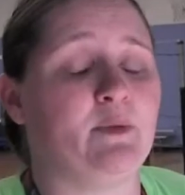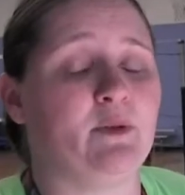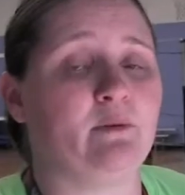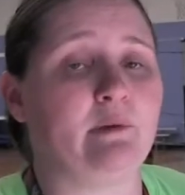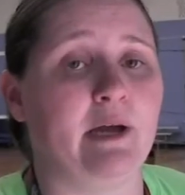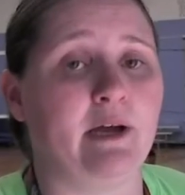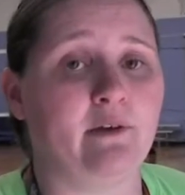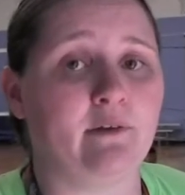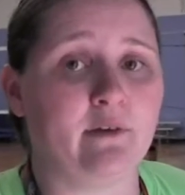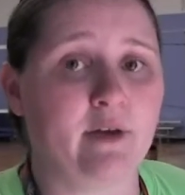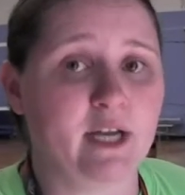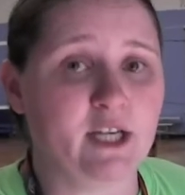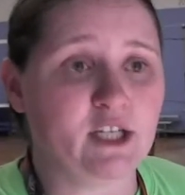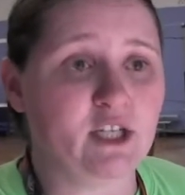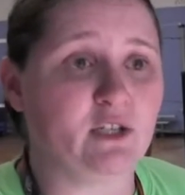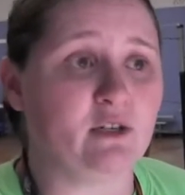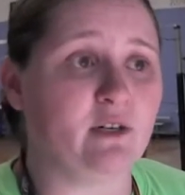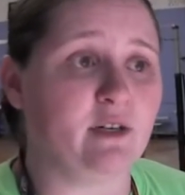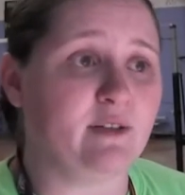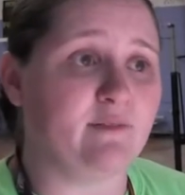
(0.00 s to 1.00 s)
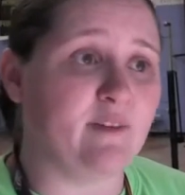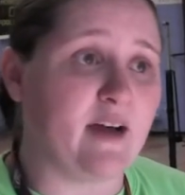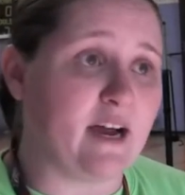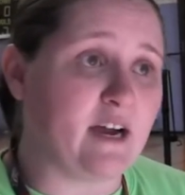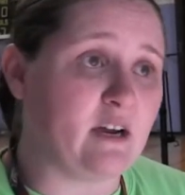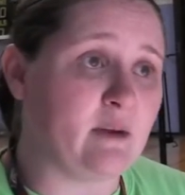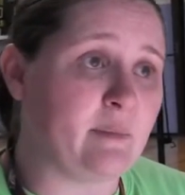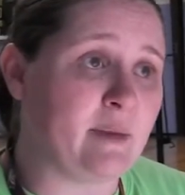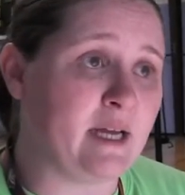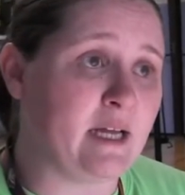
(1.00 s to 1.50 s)
the recreational
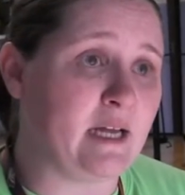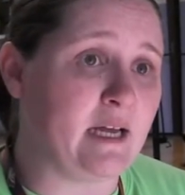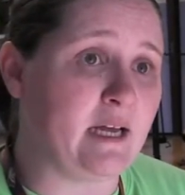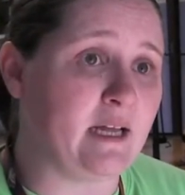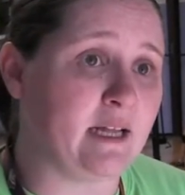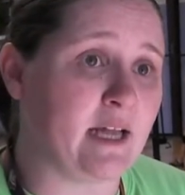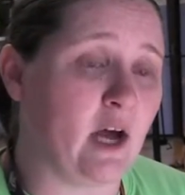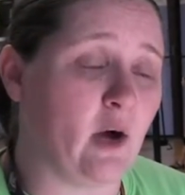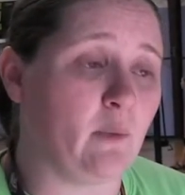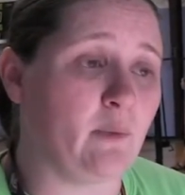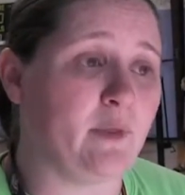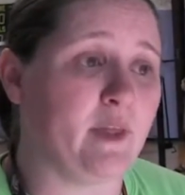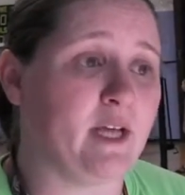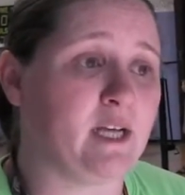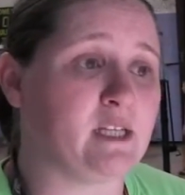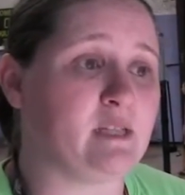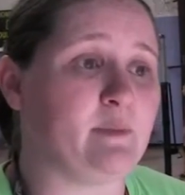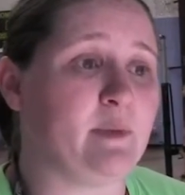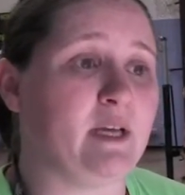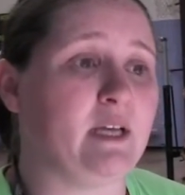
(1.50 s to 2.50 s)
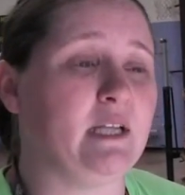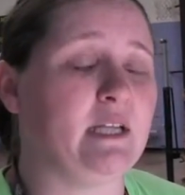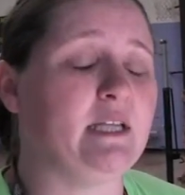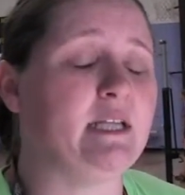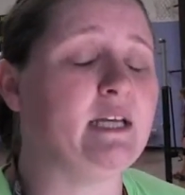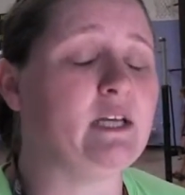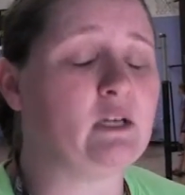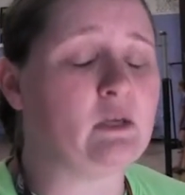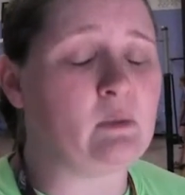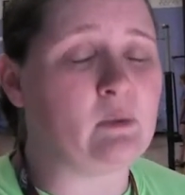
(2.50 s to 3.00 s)
environment and help things be a
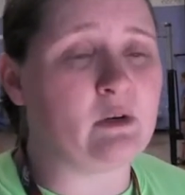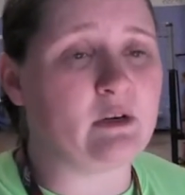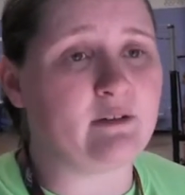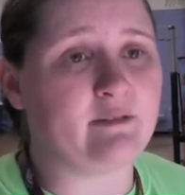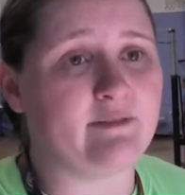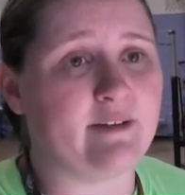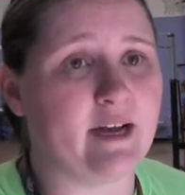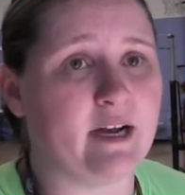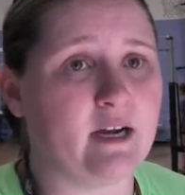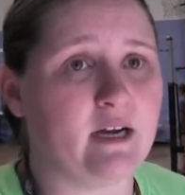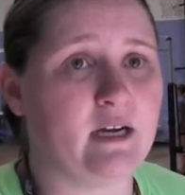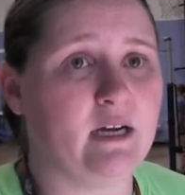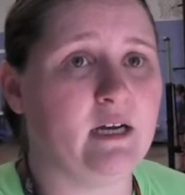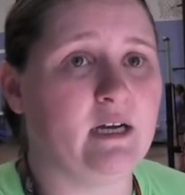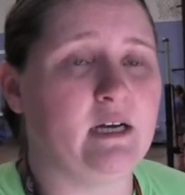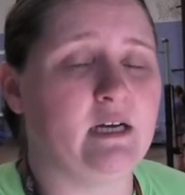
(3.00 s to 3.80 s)
little more fair,